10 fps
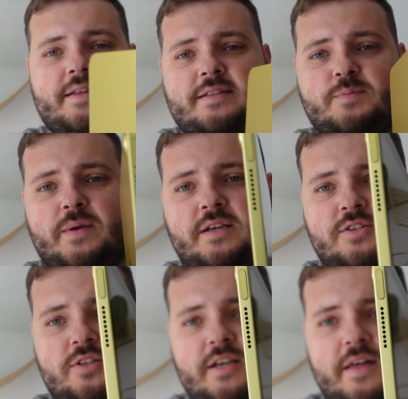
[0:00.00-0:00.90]
and speakers
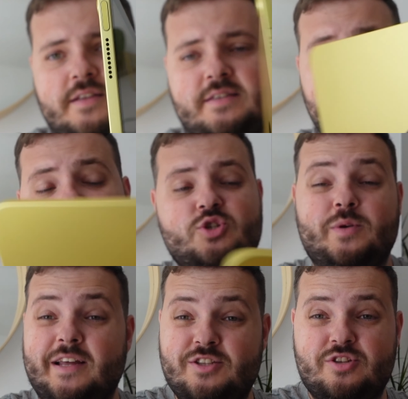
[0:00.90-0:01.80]
on the other side, so you
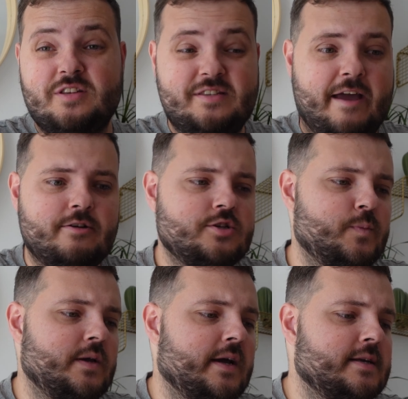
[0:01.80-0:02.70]
get the stereo
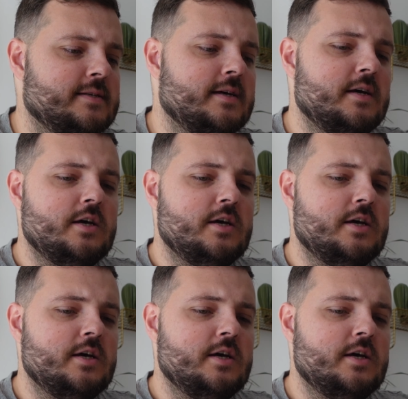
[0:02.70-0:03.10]
speakers.